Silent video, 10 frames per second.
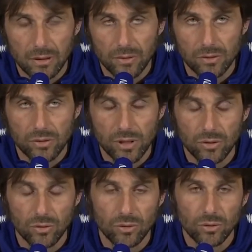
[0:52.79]
we have to try
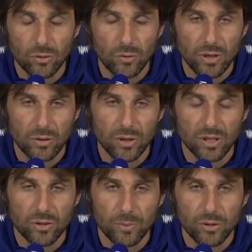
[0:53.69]
to win to
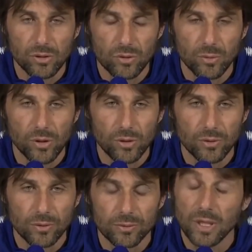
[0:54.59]
get 3 points tomorrow
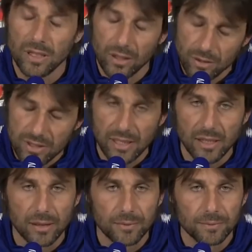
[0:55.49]
on Sunday.